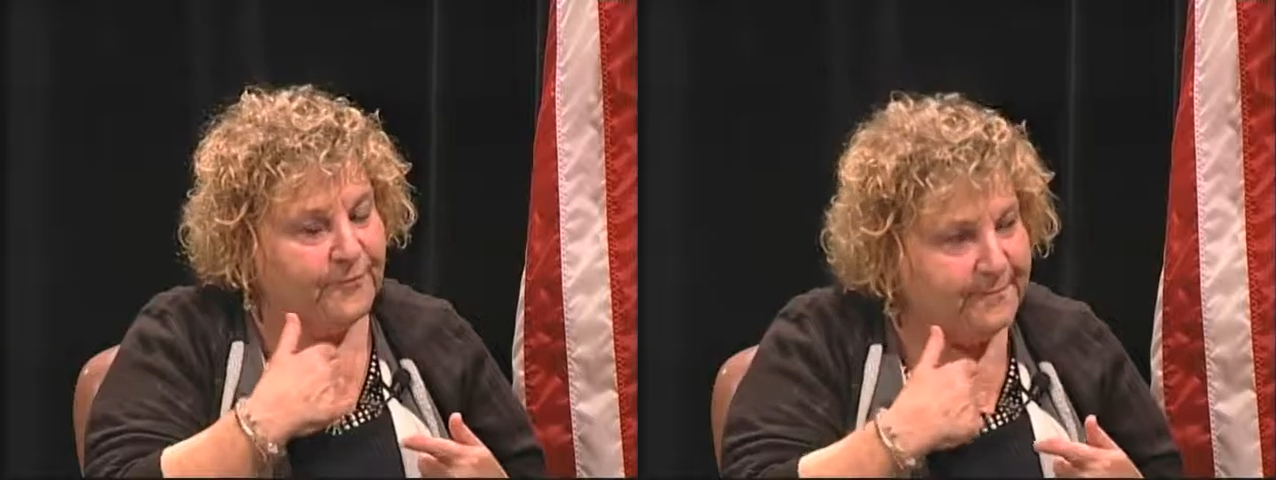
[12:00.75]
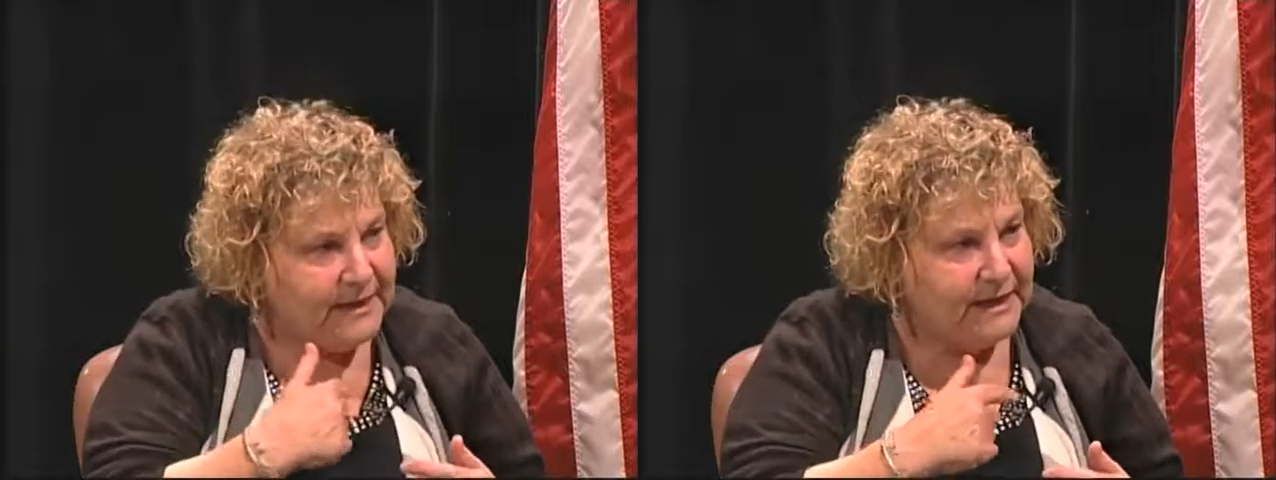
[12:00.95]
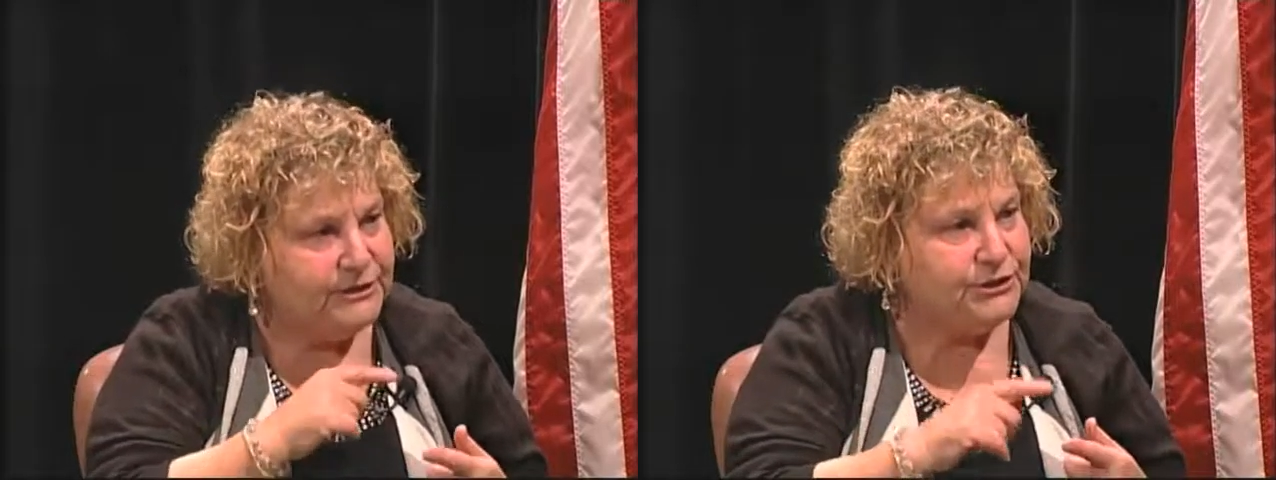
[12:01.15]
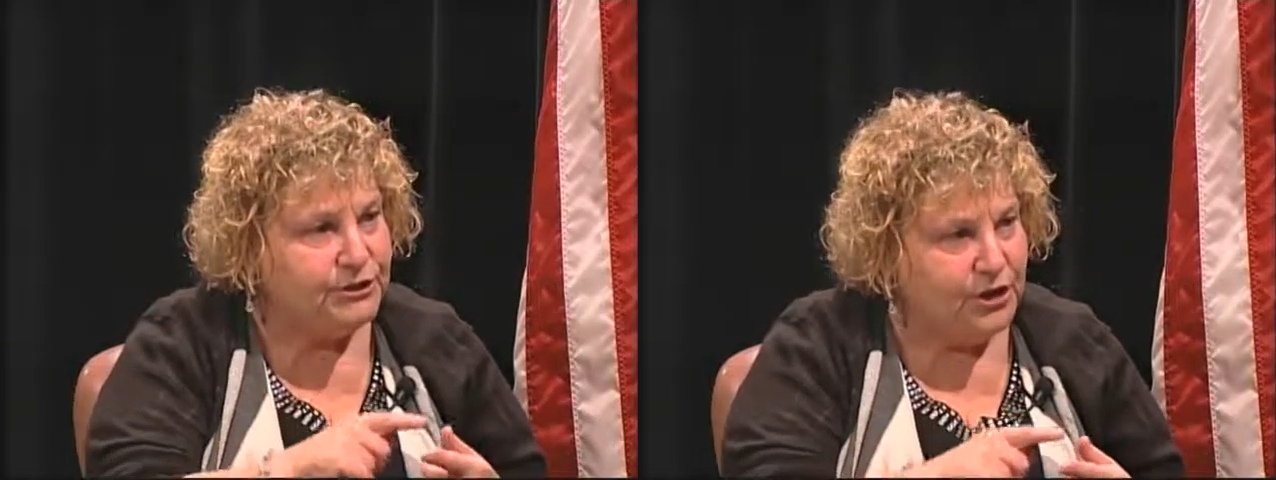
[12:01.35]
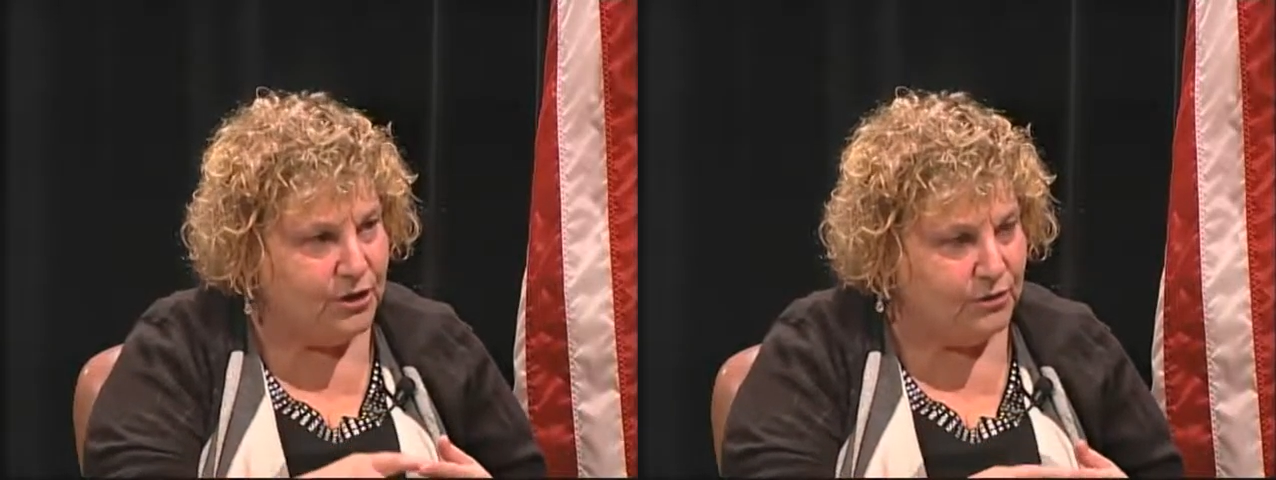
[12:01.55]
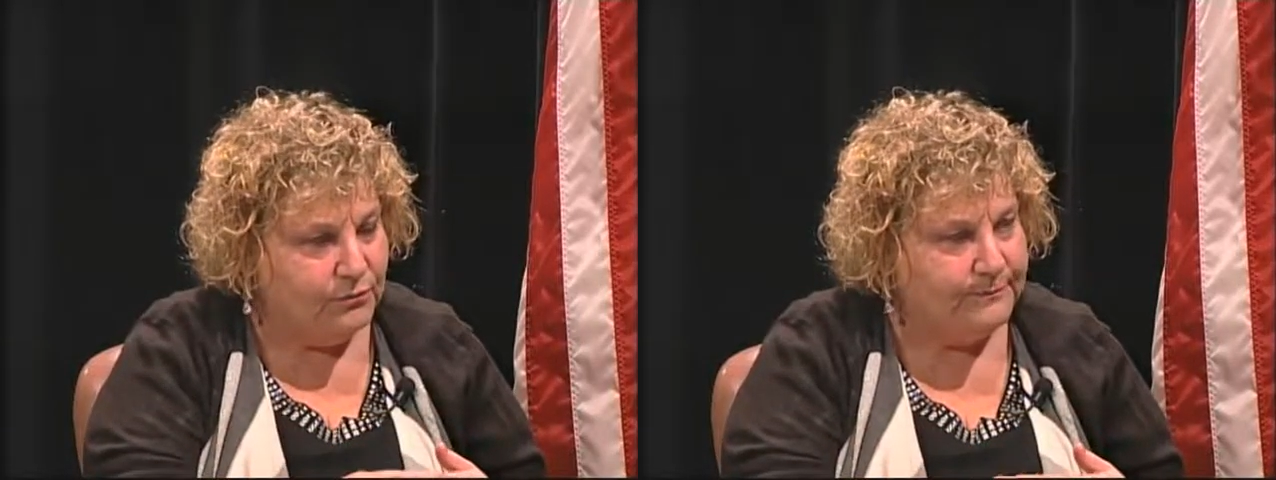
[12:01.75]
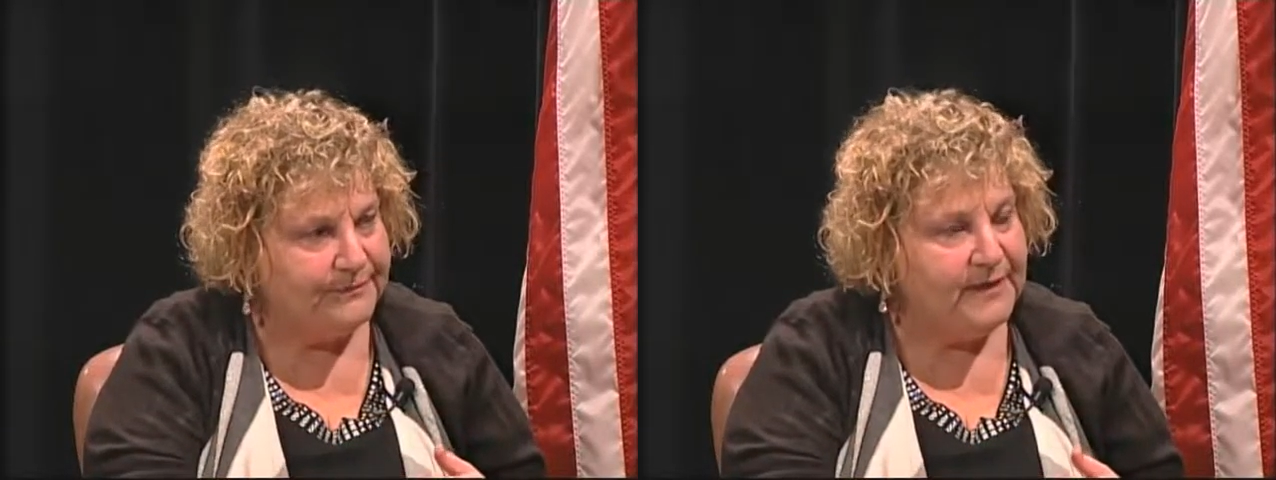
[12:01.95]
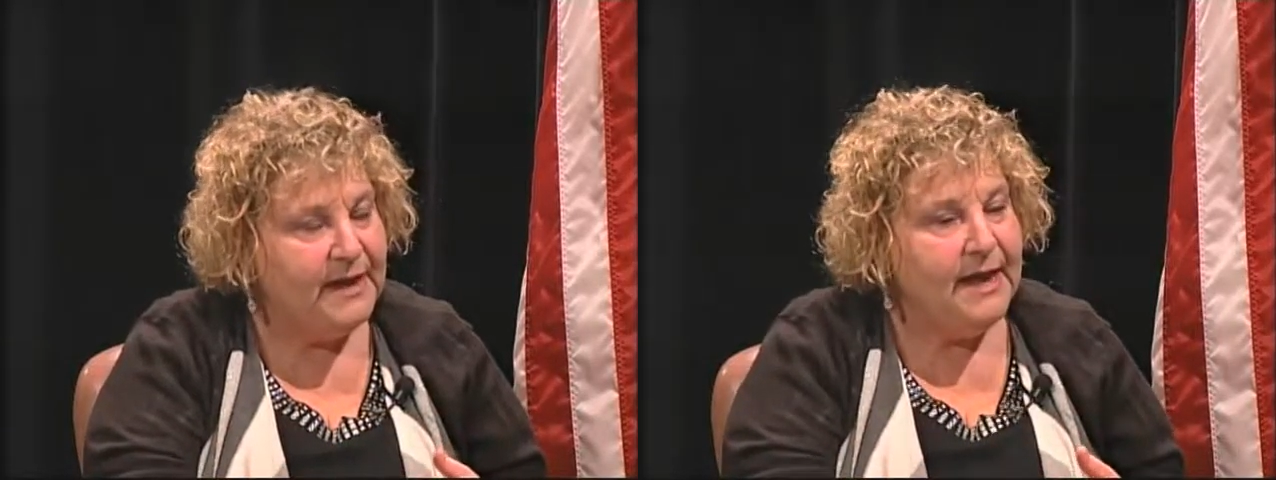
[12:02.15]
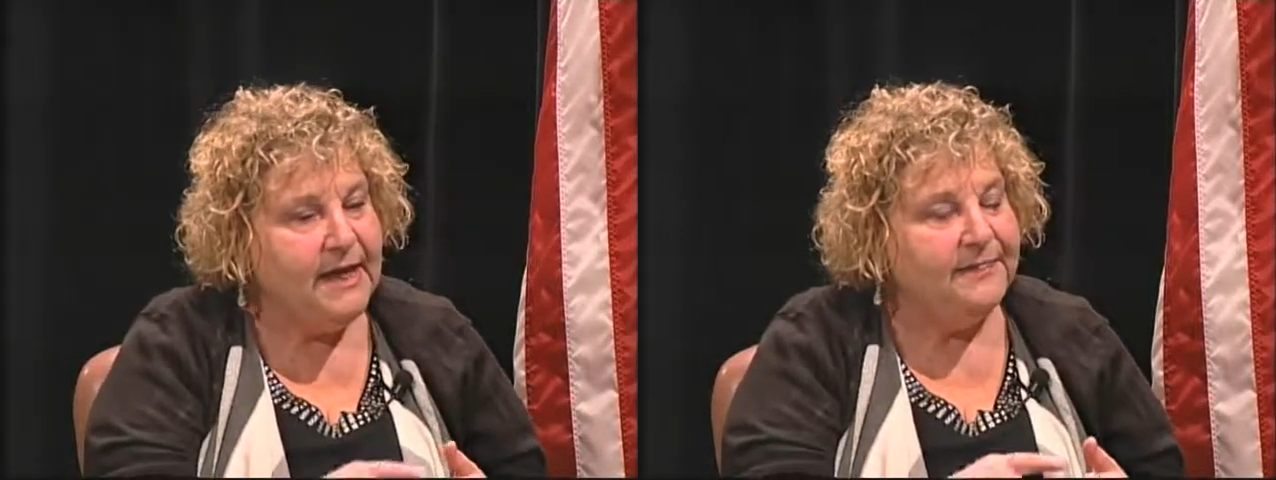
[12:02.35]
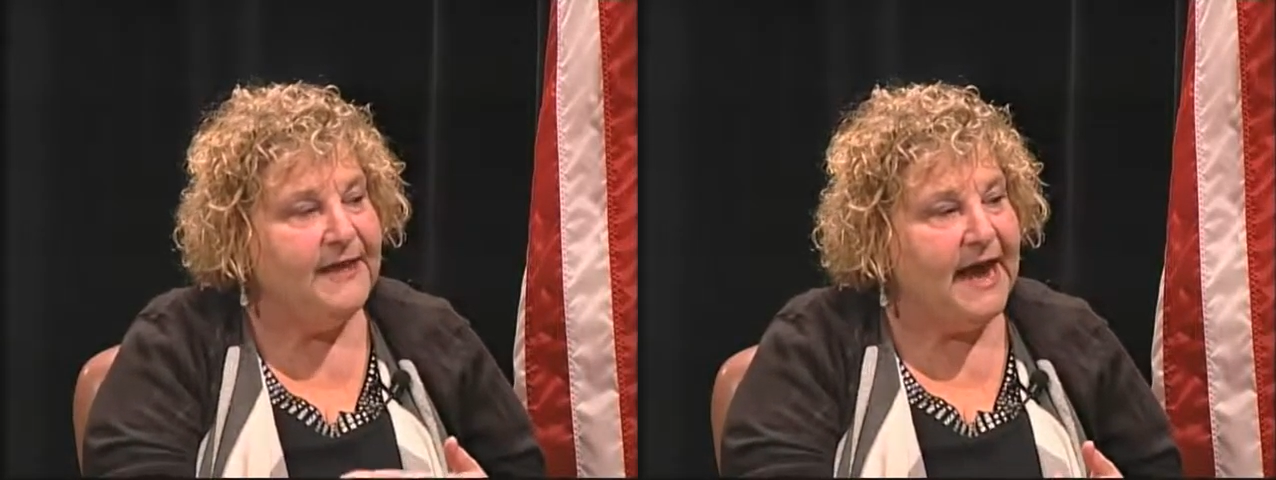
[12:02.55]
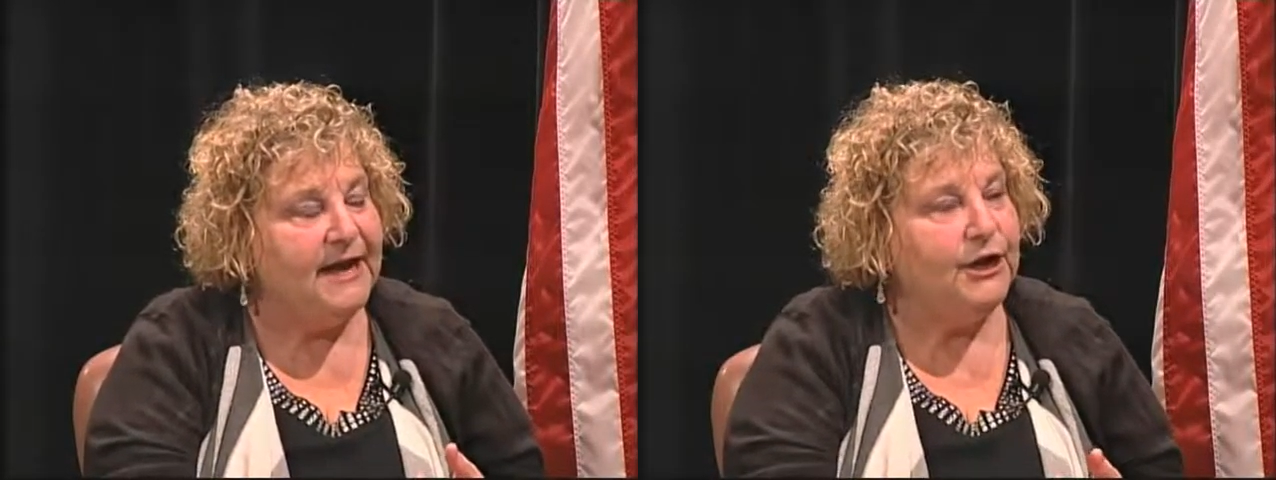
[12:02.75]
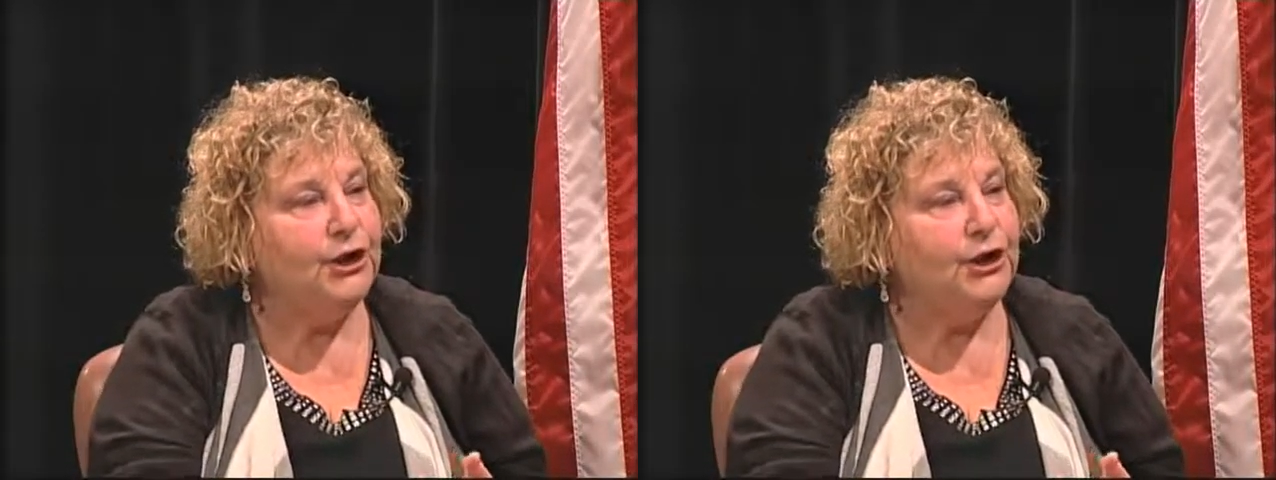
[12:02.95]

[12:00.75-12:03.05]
me to know that